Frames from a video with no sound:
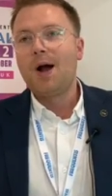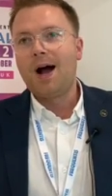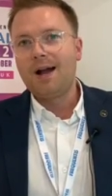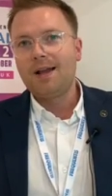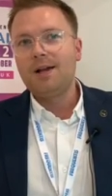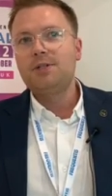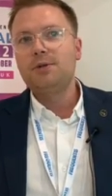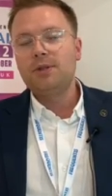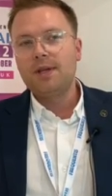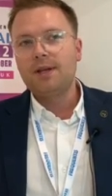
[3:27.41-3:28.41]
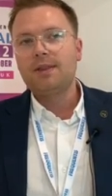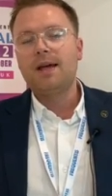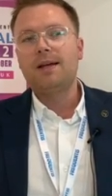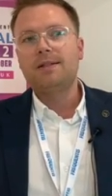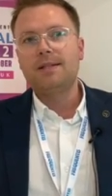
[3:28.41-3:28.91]
I, I do think
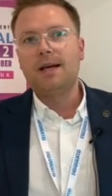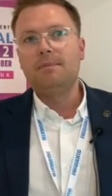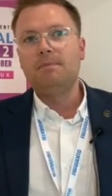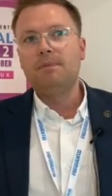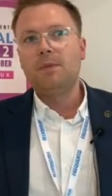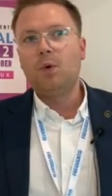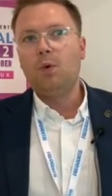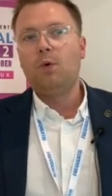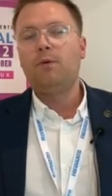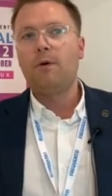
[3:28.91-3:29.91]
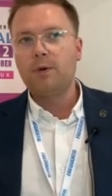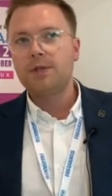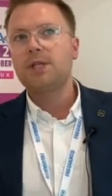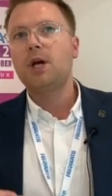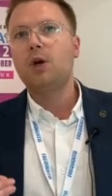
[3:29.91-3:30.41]
that um,
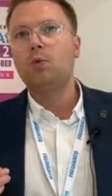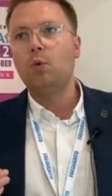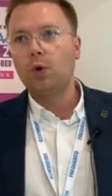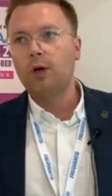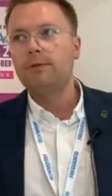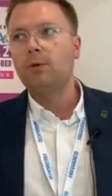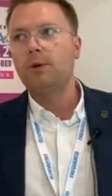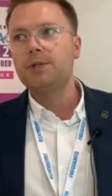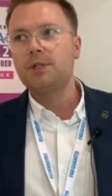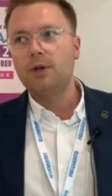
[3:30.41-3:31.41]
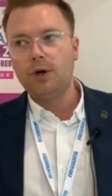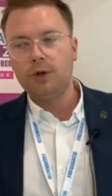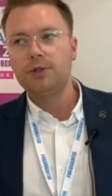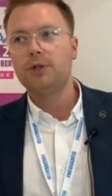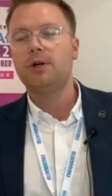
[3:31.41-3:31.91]
focusing on workforce
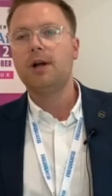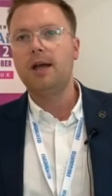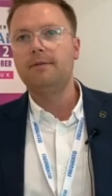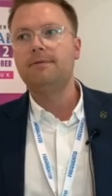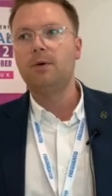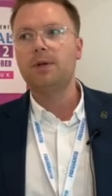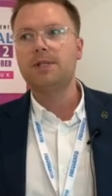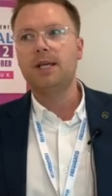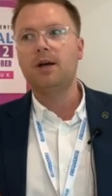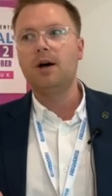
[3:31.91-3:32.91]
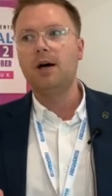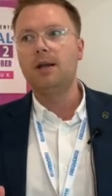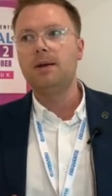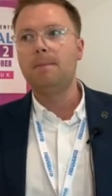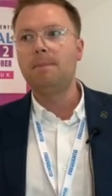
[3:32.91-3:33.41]
culture and focusing
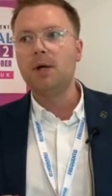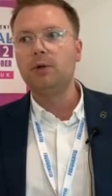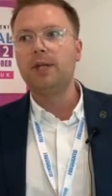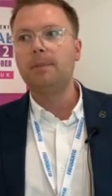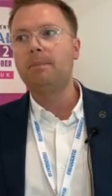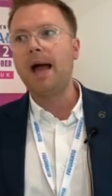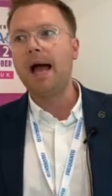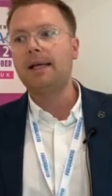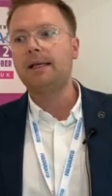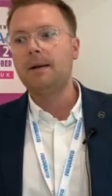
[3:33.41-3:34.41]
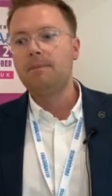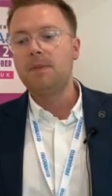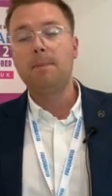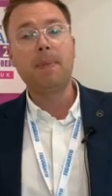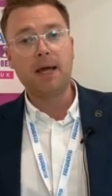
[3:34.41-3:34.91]
on building back
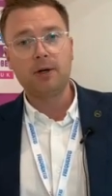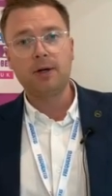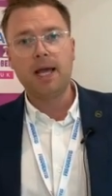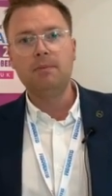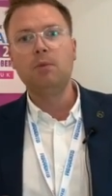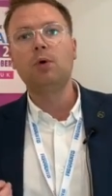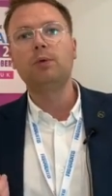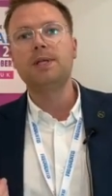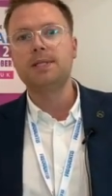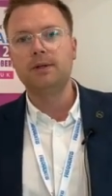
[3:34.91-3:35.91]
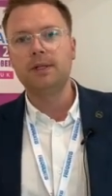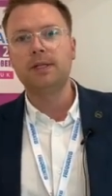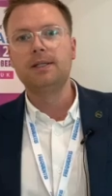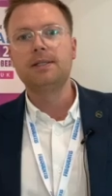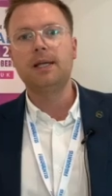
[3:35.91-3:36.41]
better and more
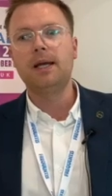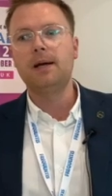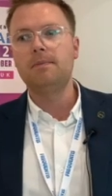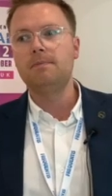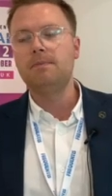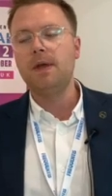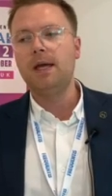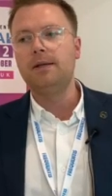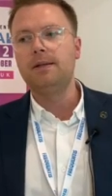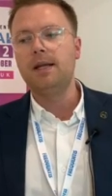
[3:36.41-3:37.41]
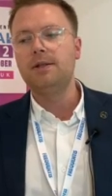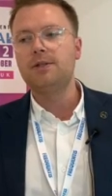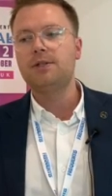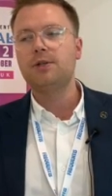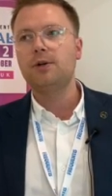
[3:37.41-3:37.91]
resilient, um, and,
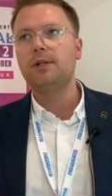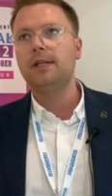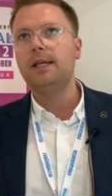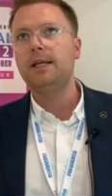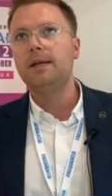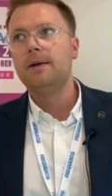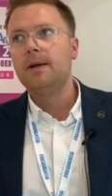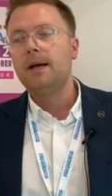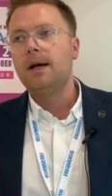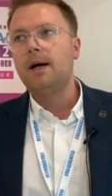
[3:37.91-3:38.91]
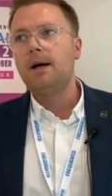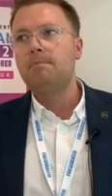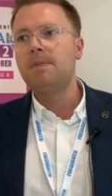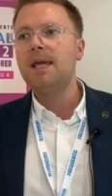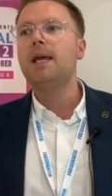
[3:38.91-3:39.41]
and certainly
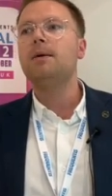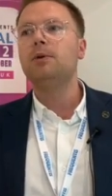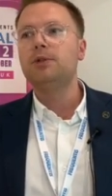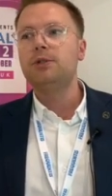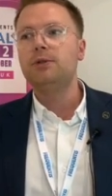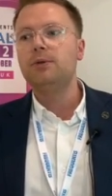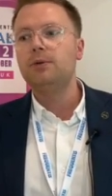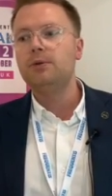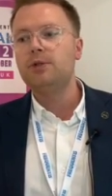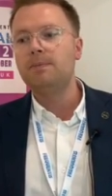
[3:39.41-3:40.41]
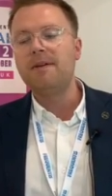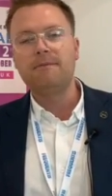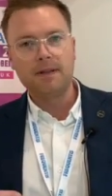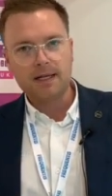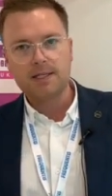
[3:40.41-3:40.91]
uh, being able to, to be
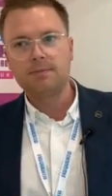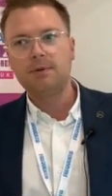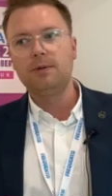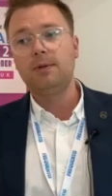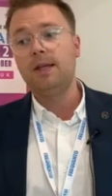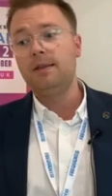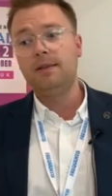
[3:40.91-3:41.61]
flexible in